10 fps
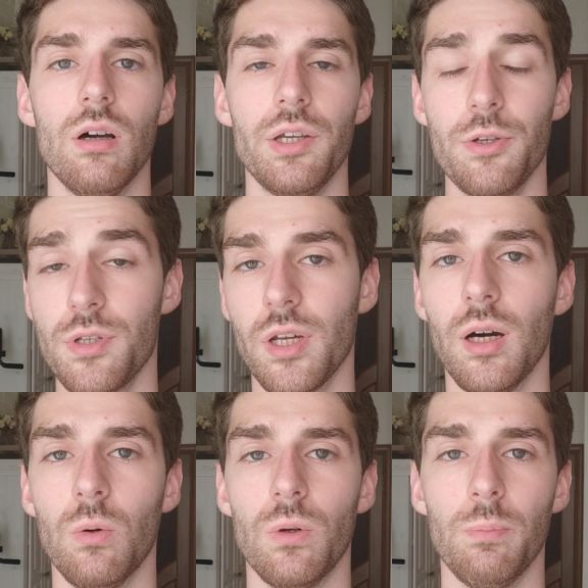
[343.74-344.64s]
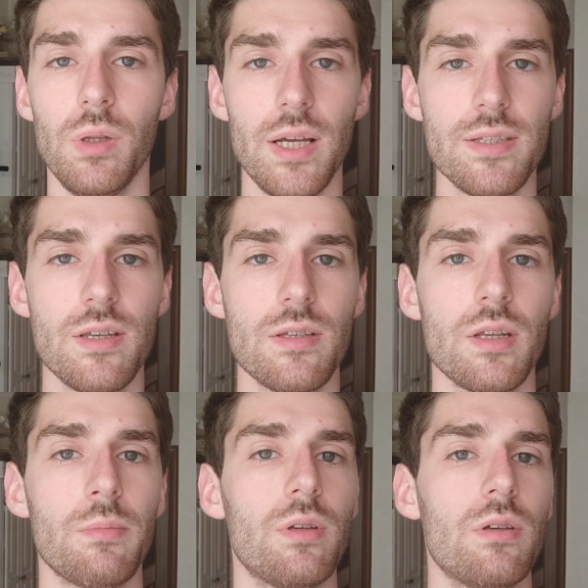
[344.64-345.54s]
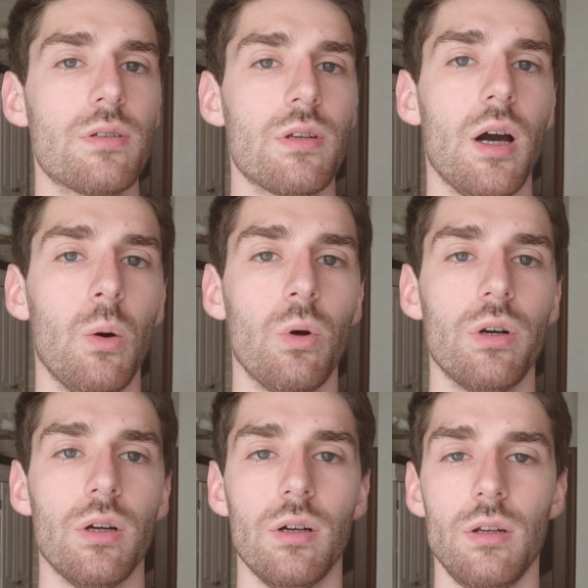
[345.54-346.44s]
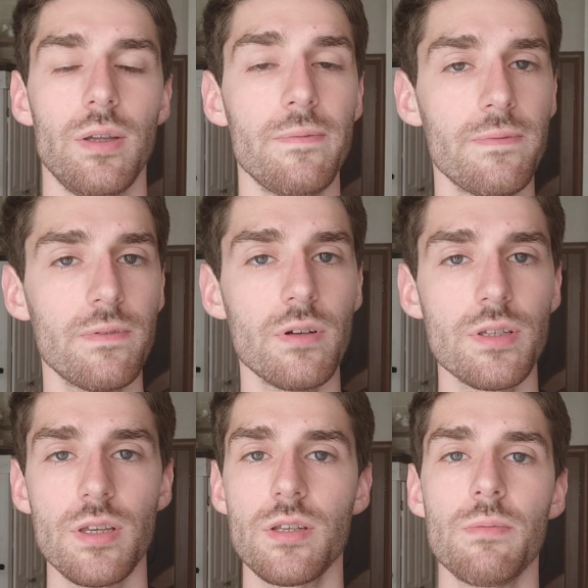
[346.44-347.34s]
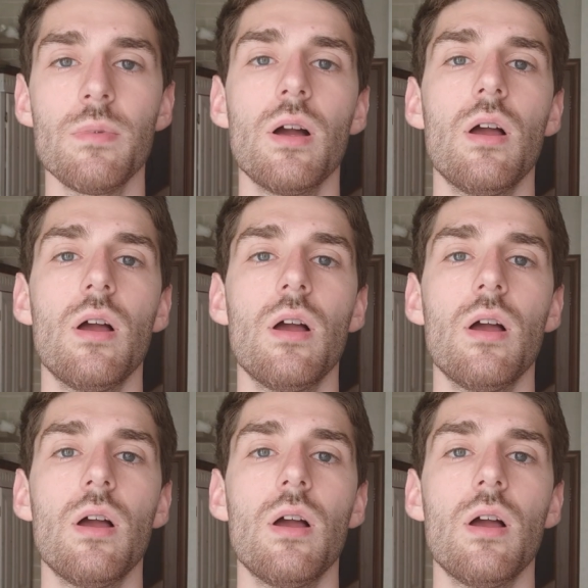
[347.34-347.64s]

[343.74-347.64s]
using our blood system, using our lymph system,